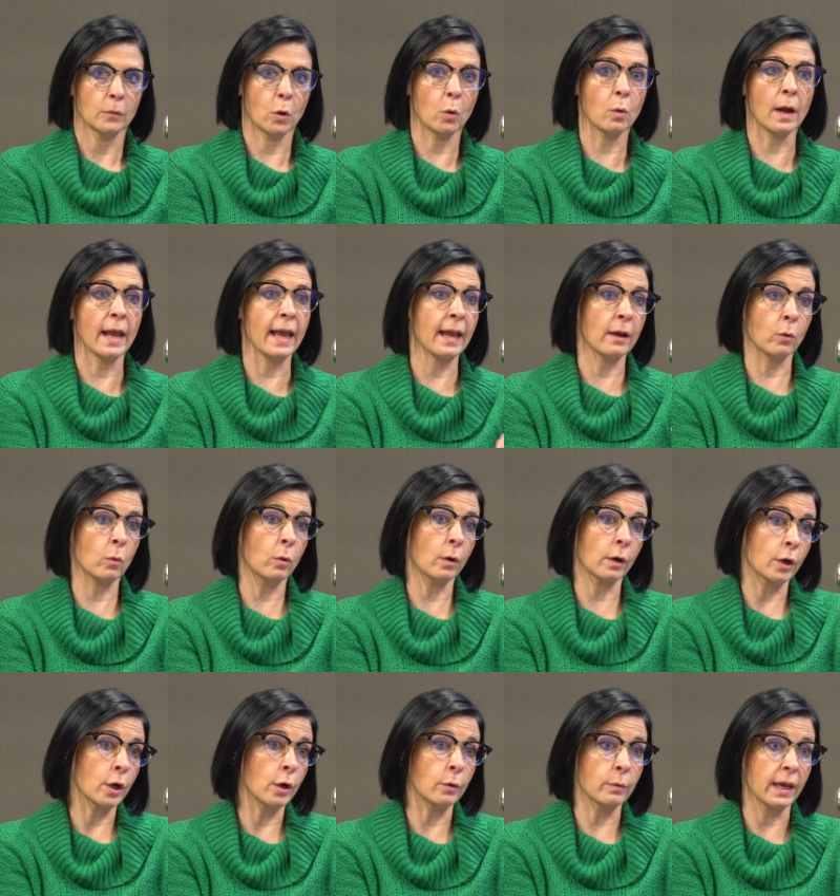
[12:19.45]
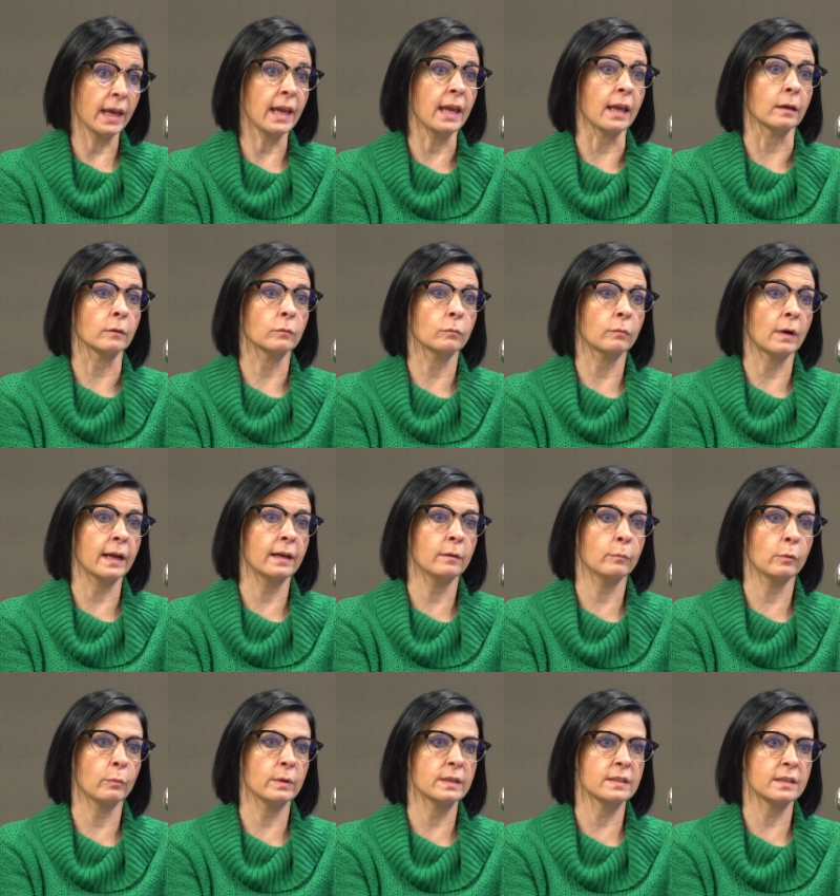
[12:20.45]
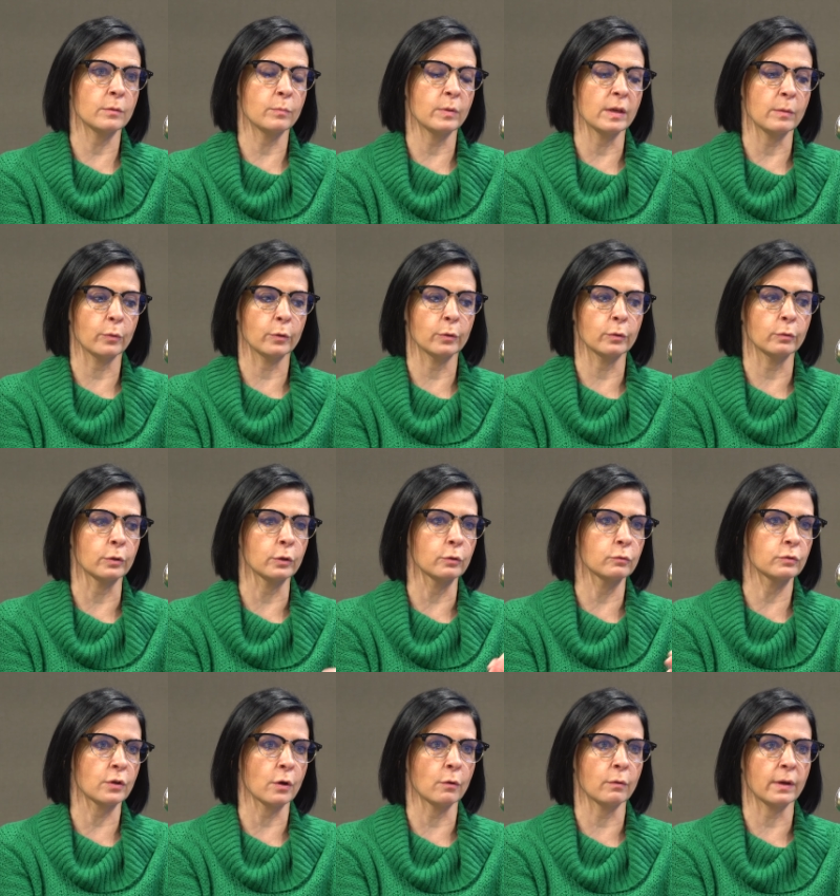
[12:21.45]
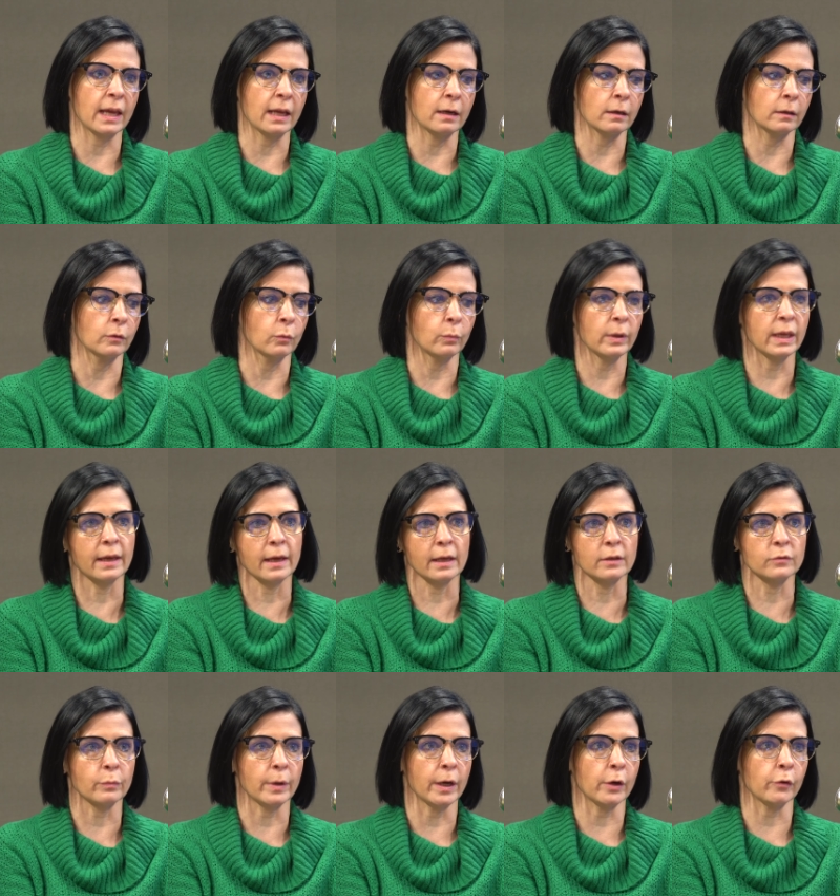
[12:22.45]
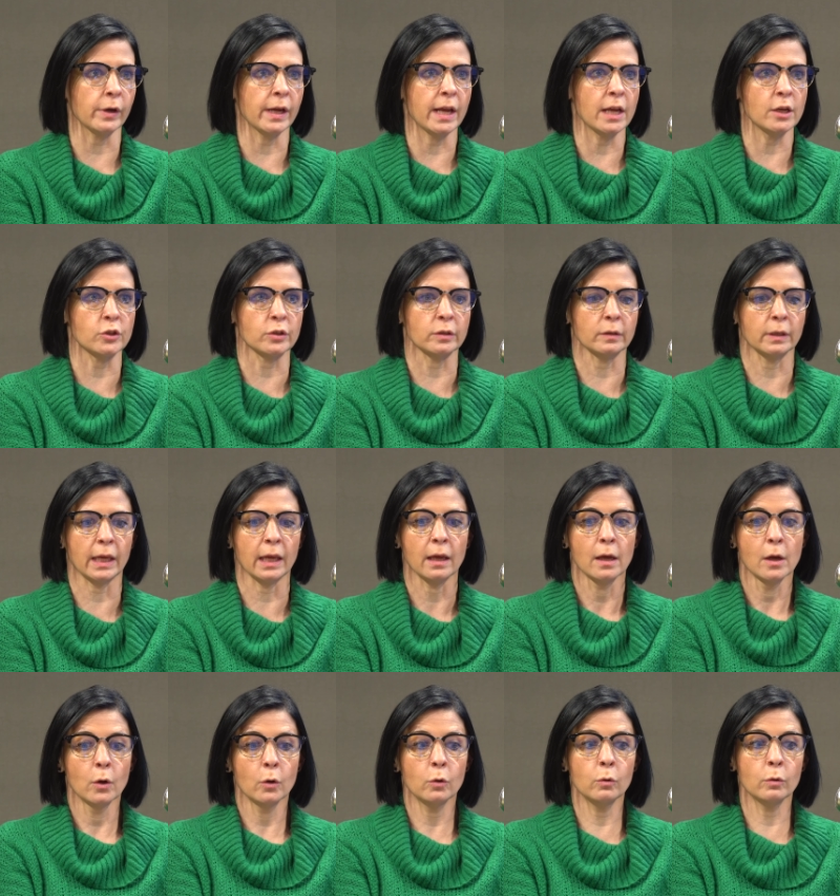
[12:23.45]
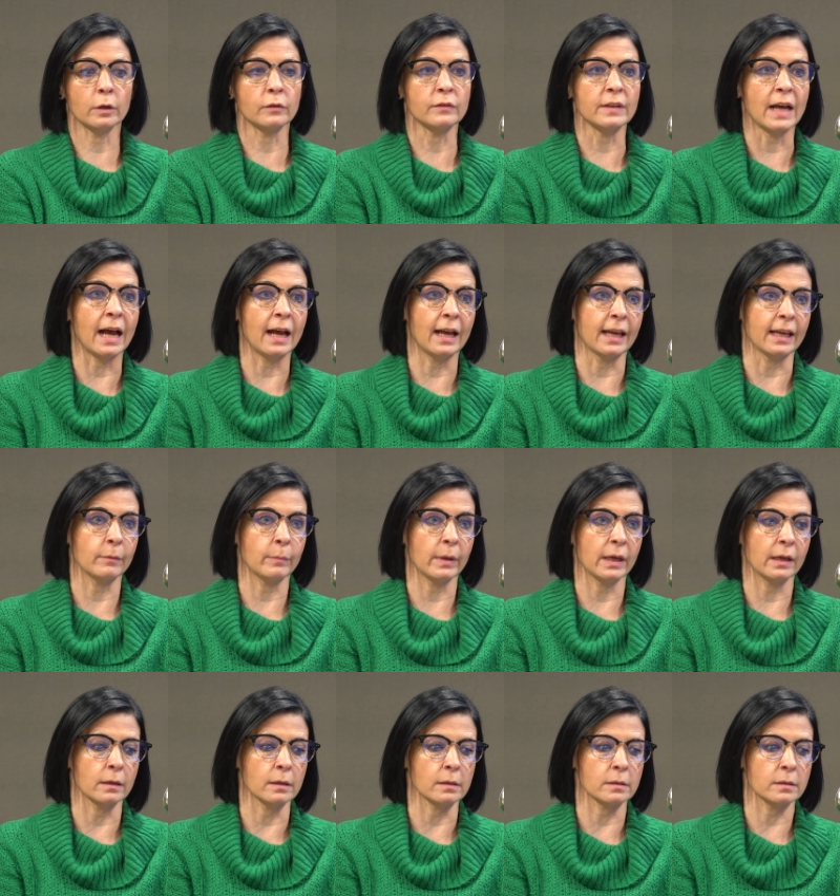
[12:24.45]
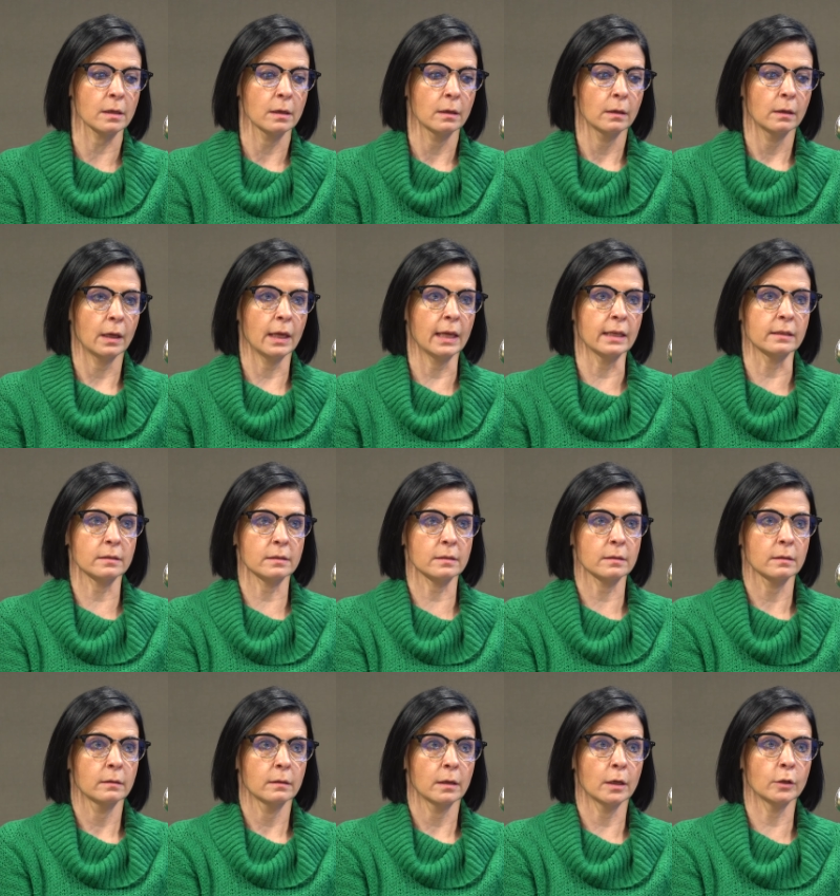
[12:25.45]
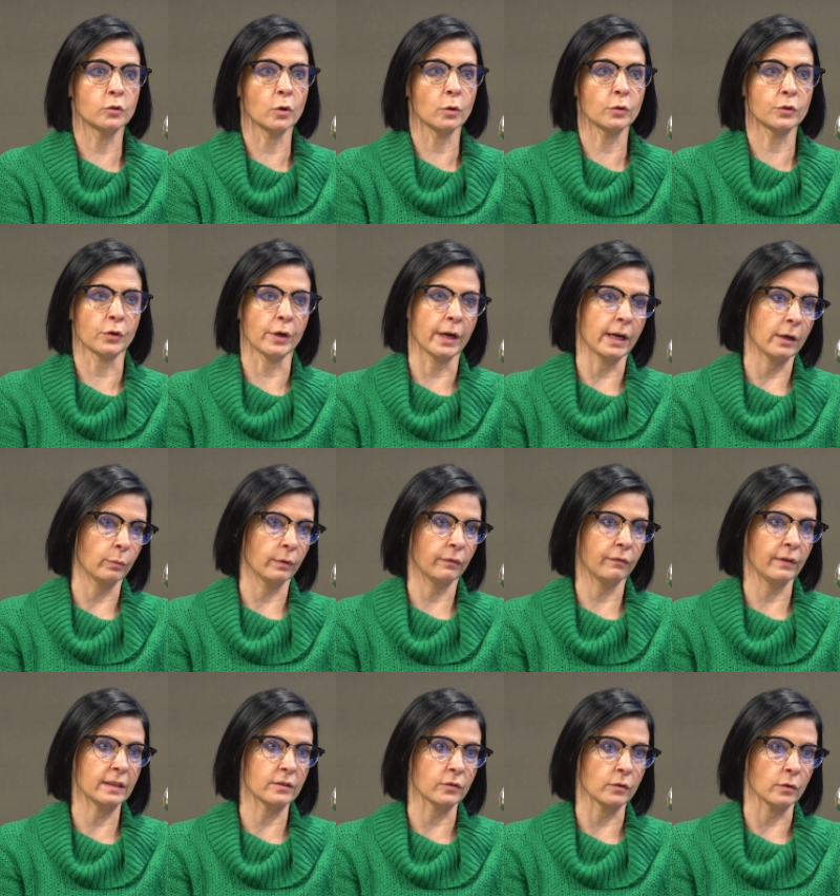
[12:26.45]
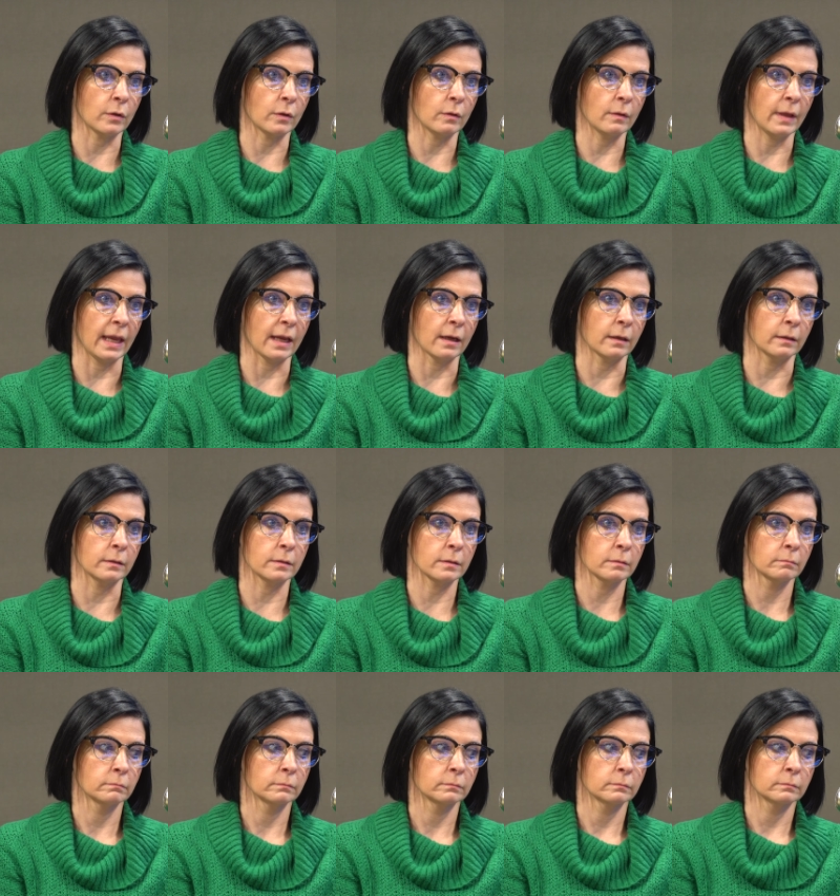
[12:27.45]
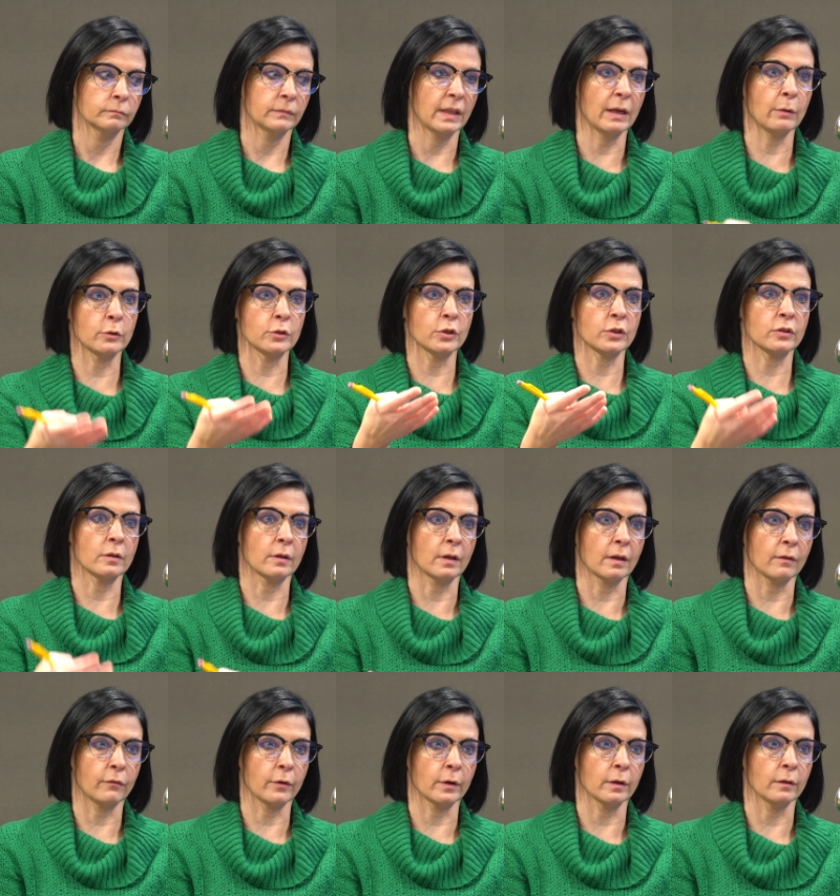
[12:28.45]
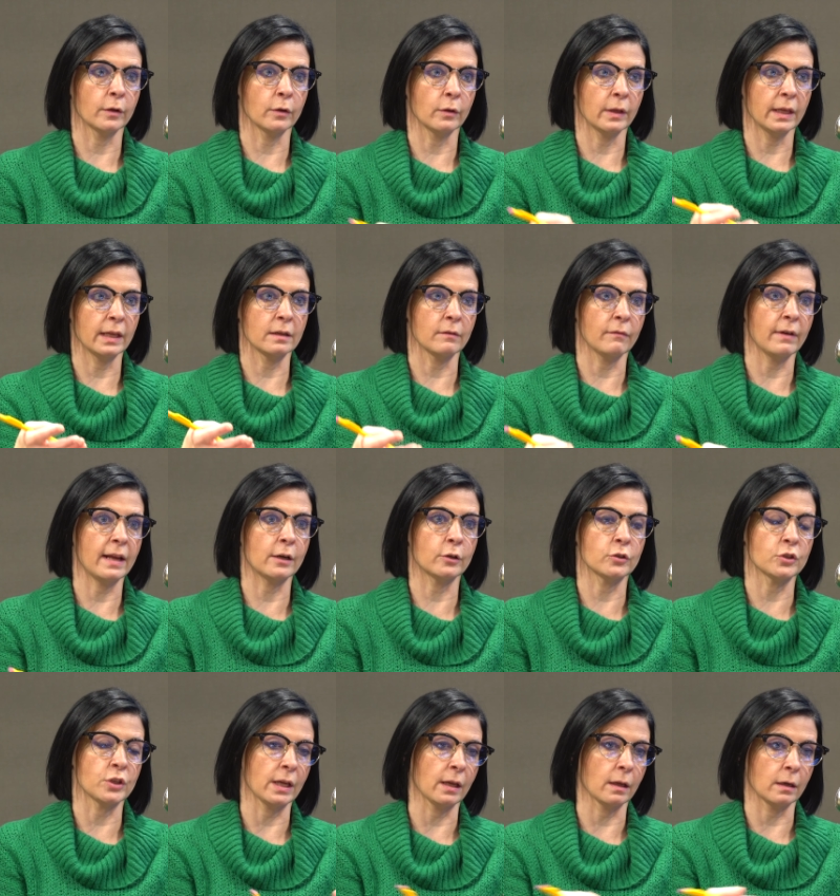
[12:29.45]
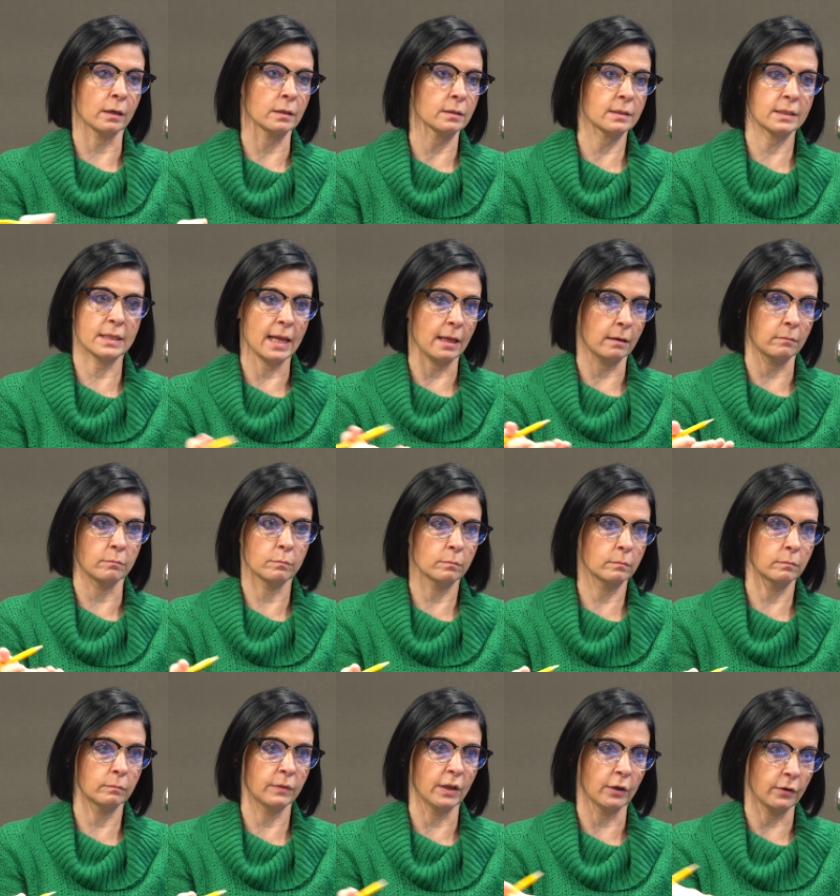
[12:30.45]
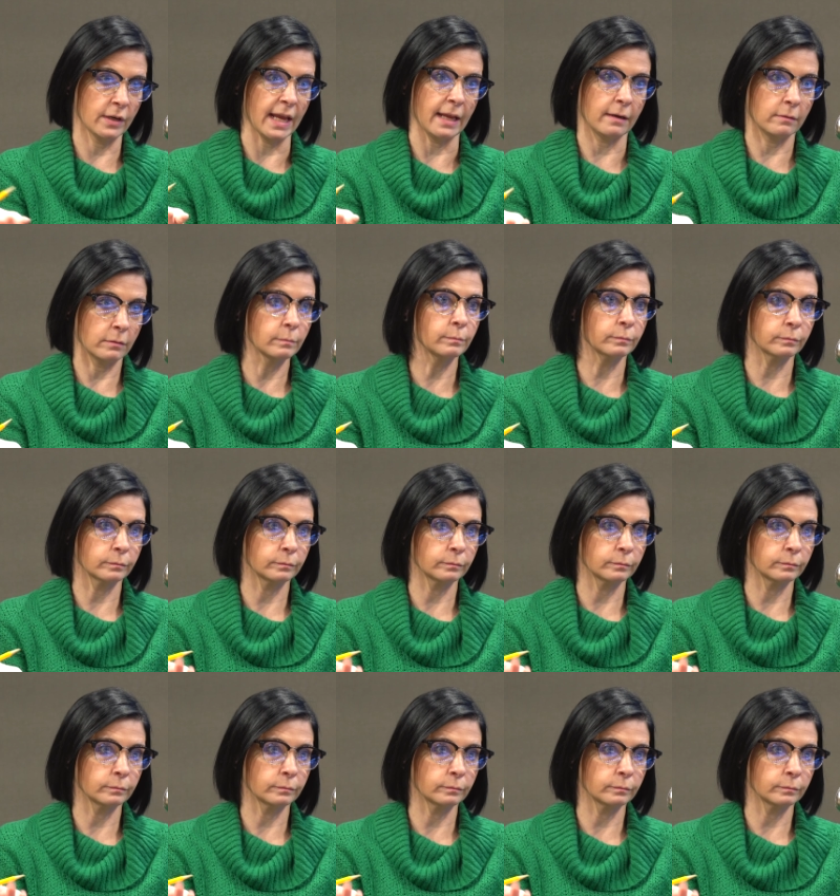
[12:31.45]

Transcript: Or, eh, or cocaine, right? I mean, we see people who use cocaine on the weekends recreationally right. who are dying because it's adulterated with fentanyl and they were just looking for a little hit of energy, and instead, they're dead.